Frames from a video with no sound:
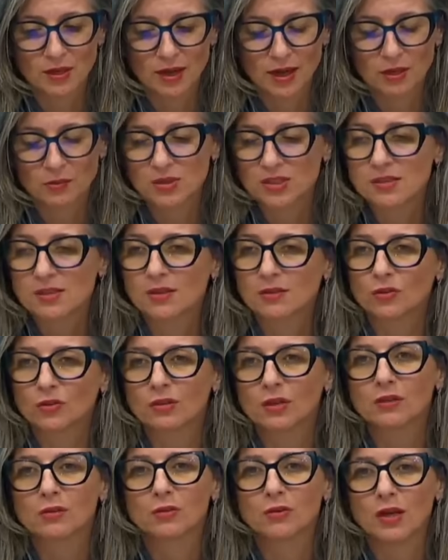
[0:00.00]
and we see a
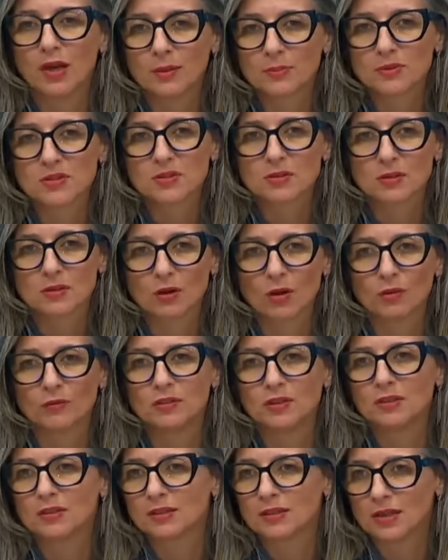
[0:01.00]
total collapse of
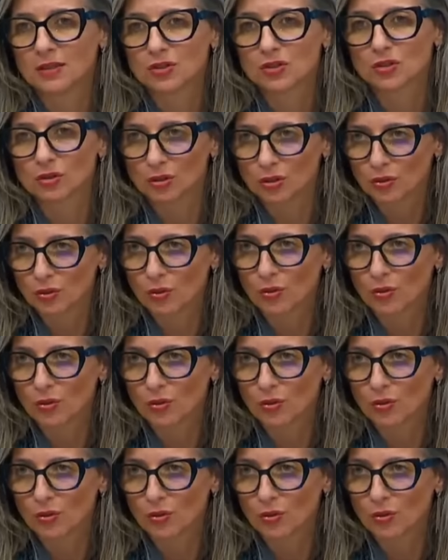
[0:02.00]
the international